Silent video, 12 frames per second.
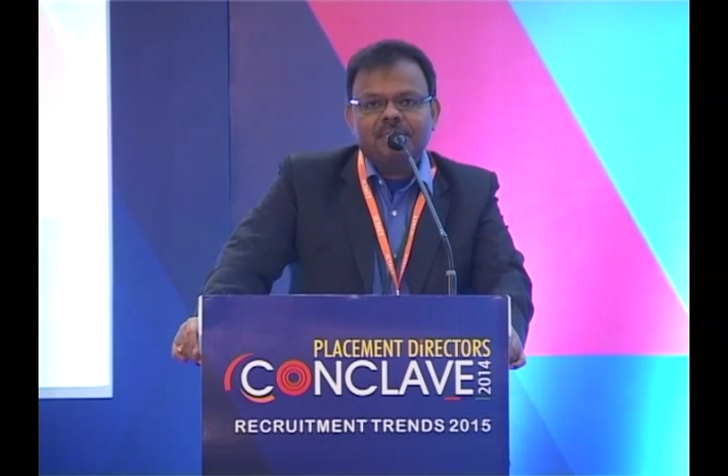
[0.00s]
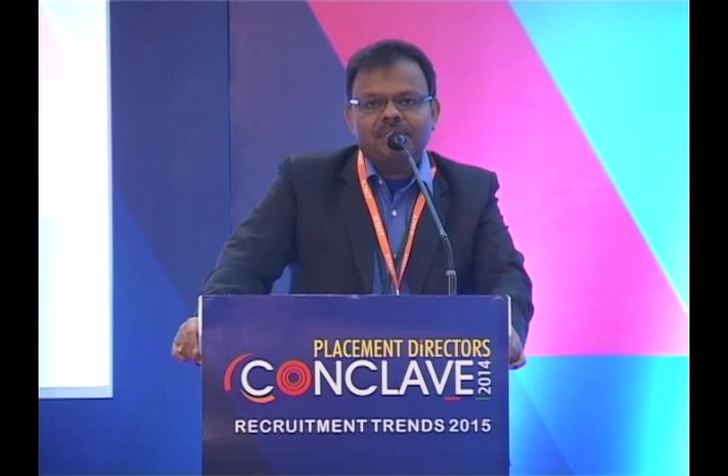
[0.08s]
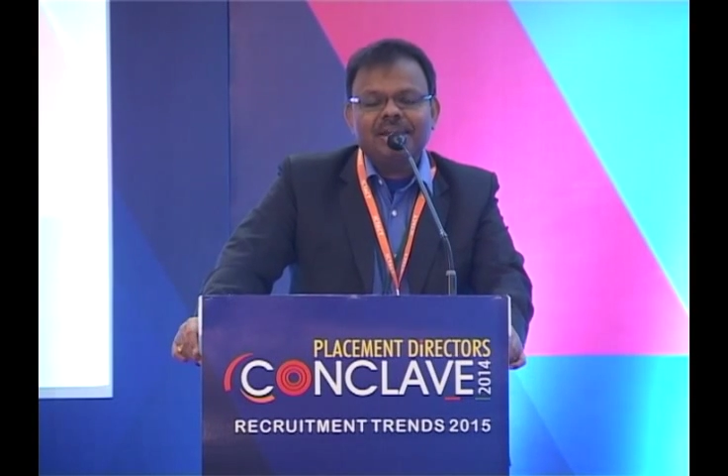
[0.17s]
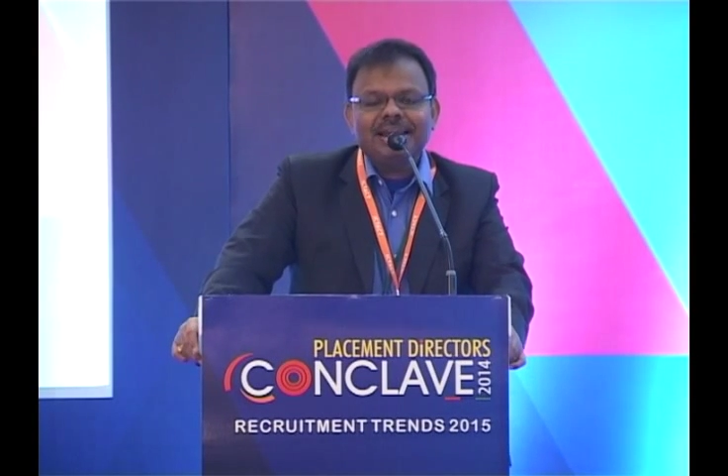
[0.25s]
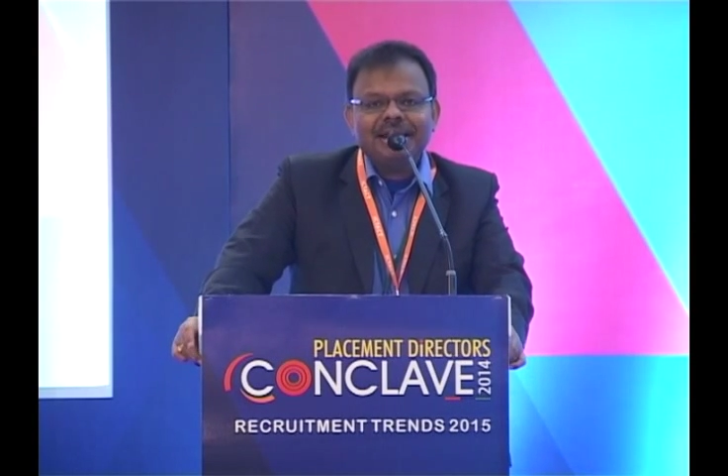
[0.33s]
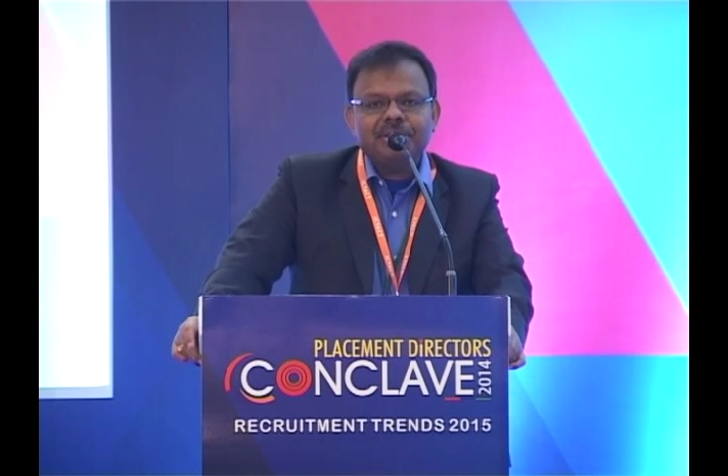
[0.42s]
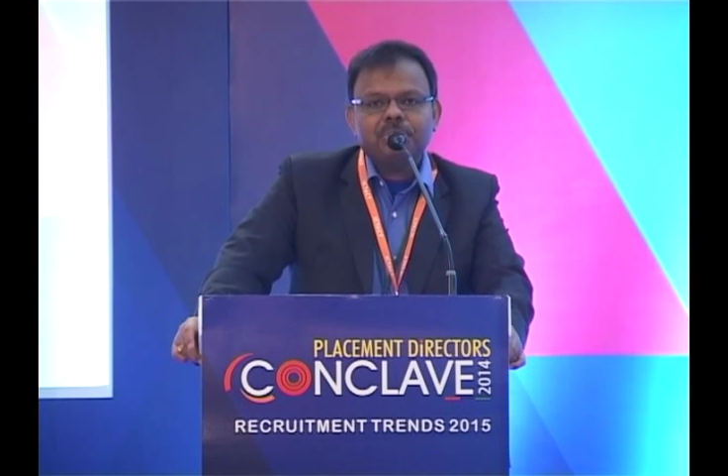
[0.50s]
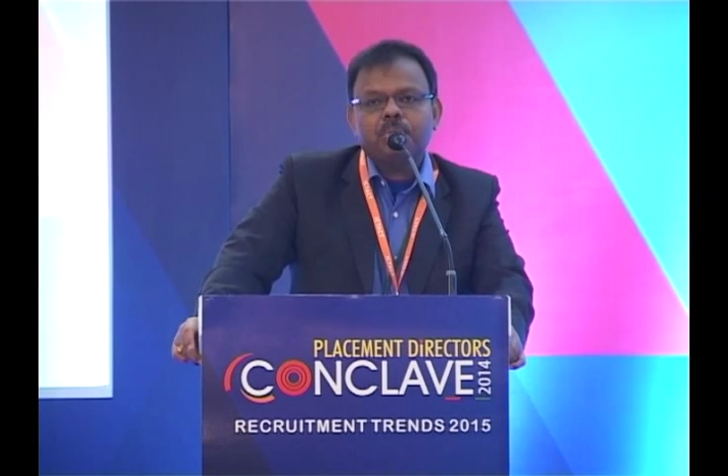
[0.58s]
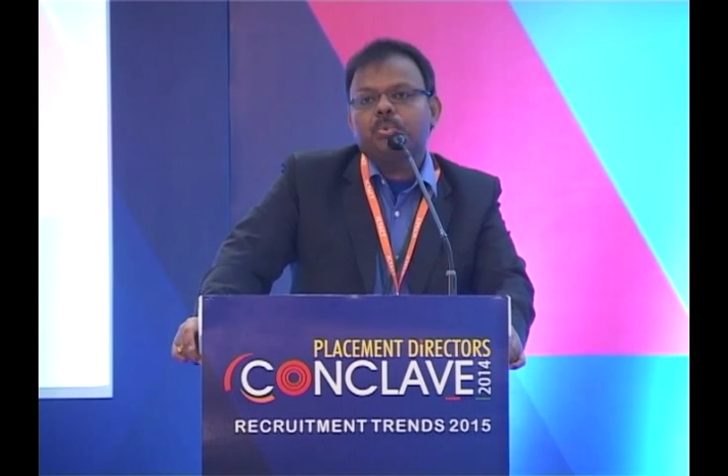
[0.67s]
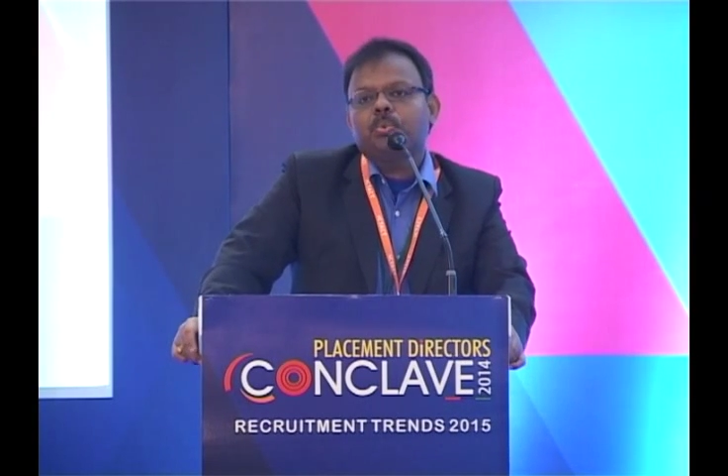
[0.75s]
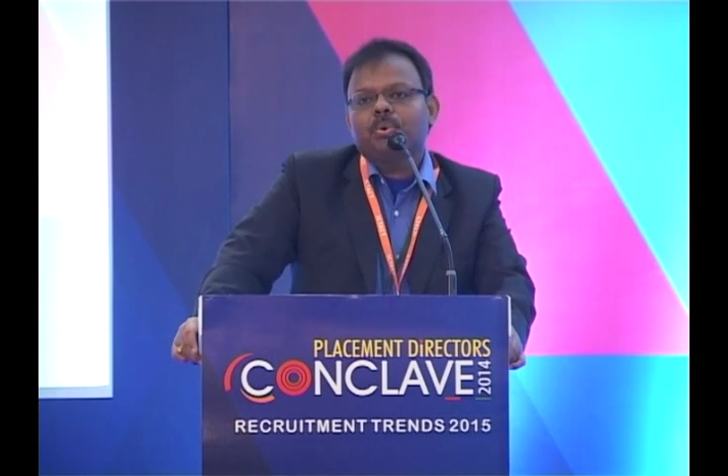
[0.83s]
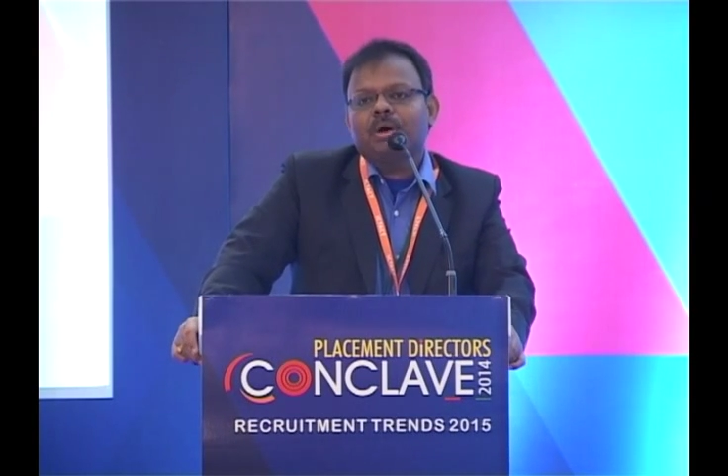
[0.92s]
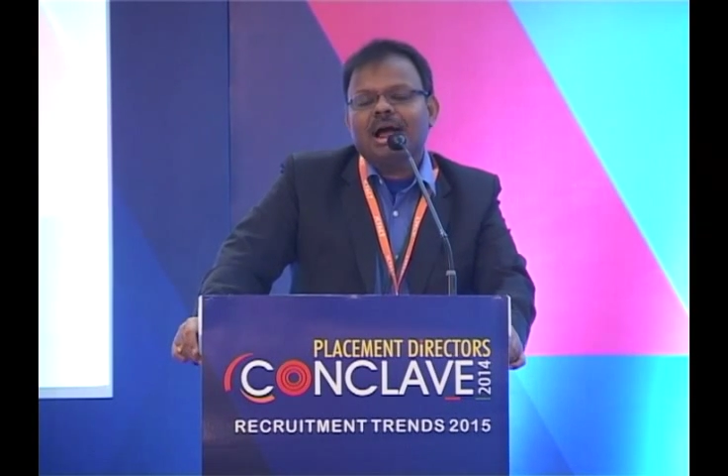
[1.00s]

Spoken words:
we need to